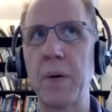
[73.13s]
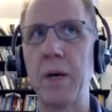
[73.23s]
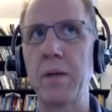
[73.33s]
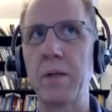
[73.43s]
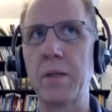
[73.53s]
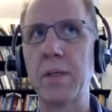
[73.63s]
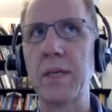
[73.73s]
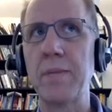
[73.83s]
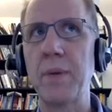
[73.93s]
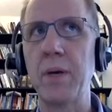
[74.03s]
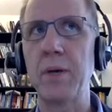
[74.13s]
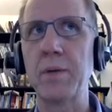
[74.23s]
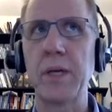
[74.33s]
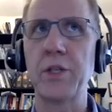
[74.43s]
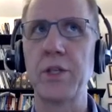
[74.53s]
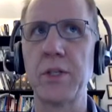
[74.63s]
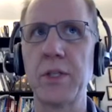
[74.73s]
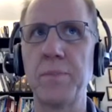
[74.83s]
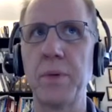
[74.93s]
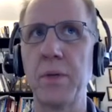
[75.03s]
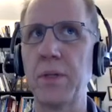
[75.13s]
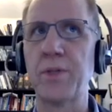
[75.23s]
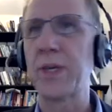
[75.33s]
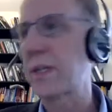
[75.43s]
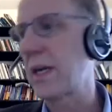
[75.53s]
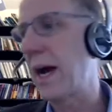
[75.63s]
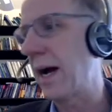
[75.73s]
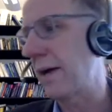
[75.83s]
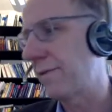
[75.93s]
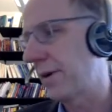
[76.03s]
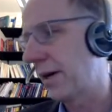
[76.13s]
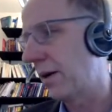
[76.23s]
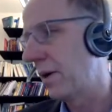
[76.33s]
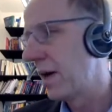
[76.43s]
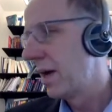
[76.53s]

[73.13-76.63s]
But to keep our notation simple, let's forget the I for now.